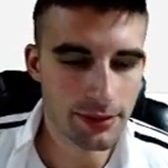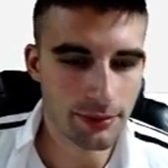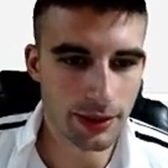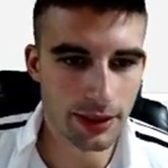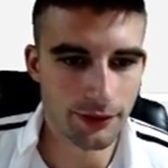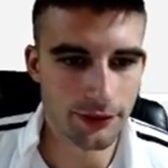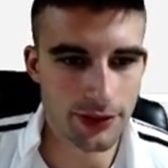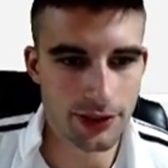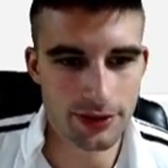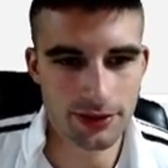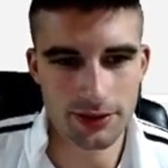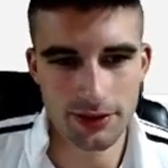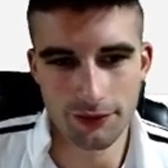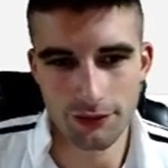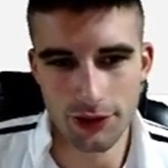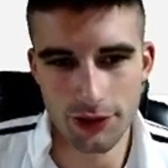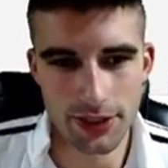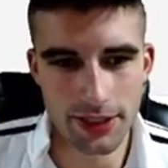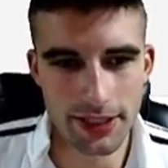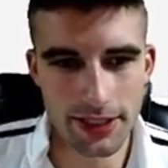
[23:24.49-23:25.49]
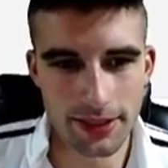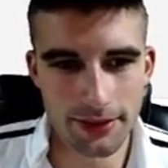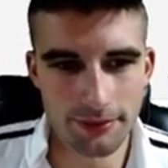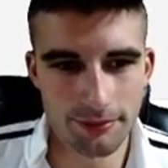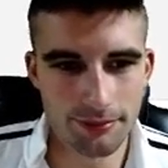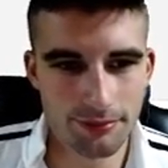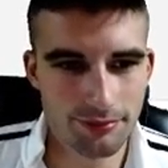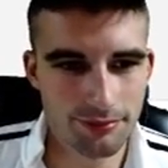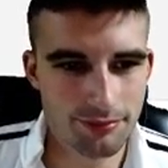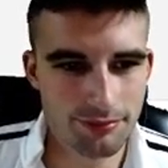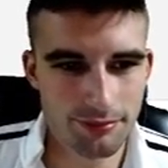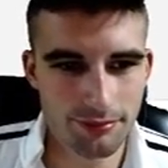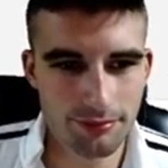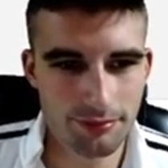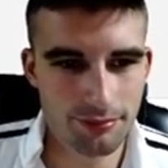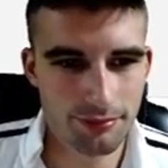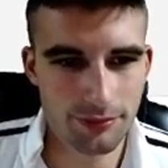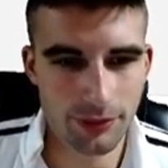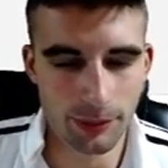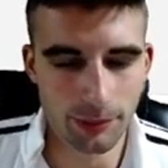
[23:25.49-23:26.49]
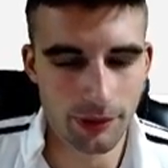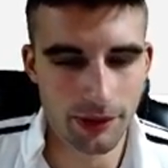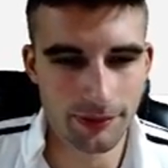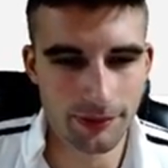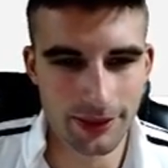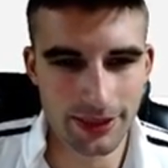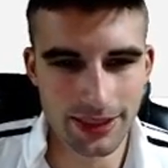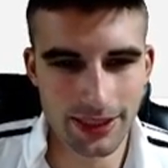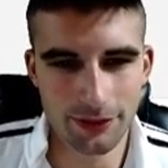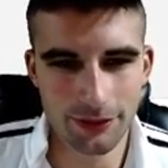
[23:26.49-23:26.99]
I mean, if you need pure punt plays,